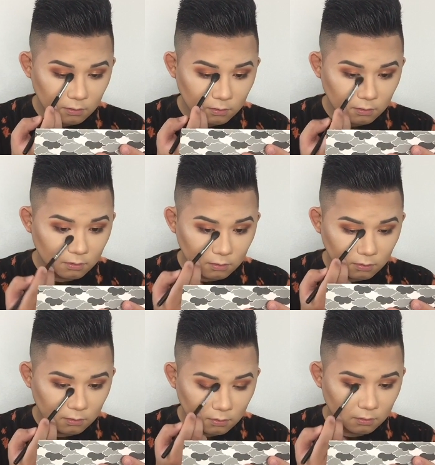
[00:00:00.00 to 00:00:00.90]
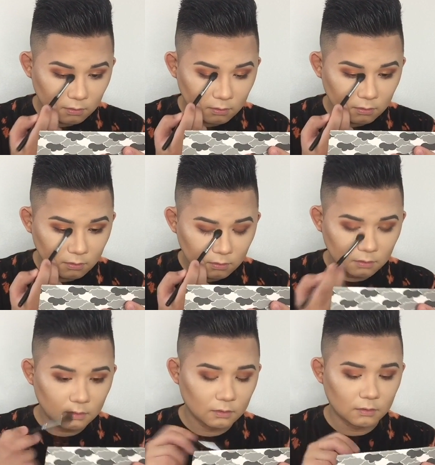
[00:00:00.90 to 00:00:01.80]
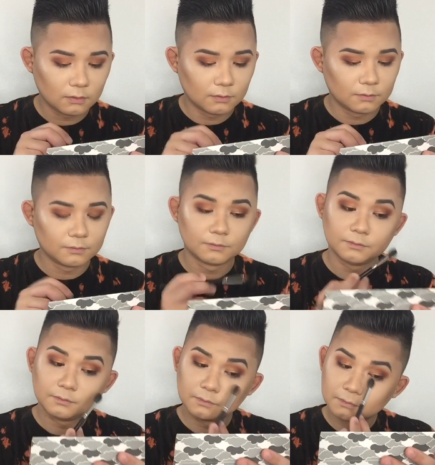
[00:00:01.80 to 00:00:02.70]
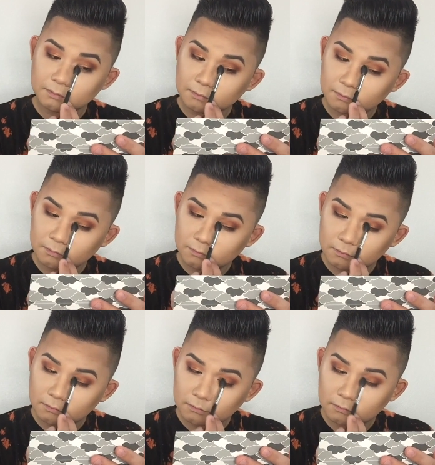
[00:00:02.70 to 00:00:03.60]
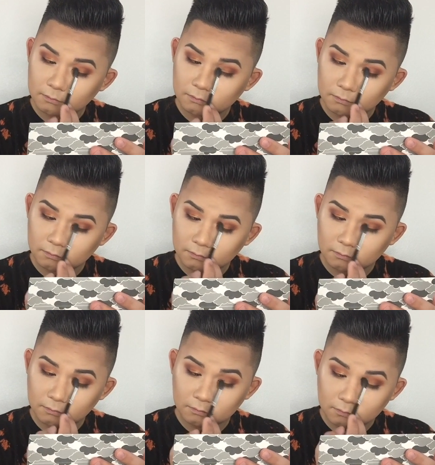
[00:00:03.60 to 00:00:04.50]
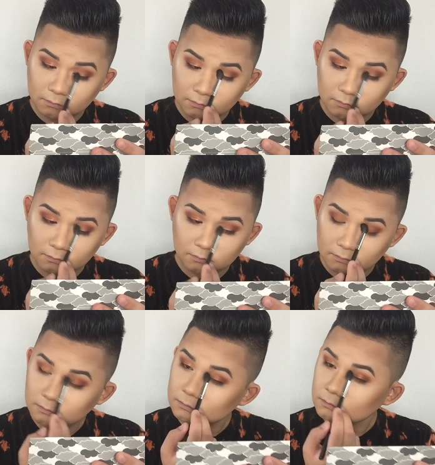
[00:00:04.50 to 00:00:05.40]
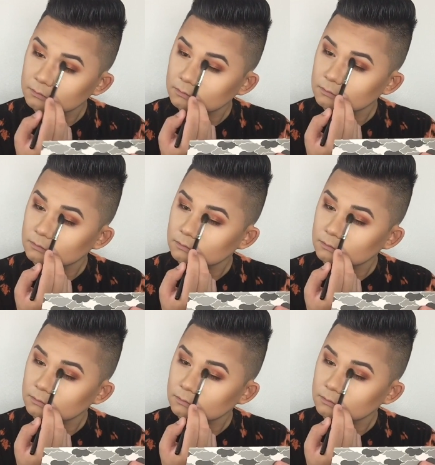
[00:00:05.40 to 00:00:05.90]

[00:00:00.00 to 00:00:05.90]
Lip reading: Nobody speaks.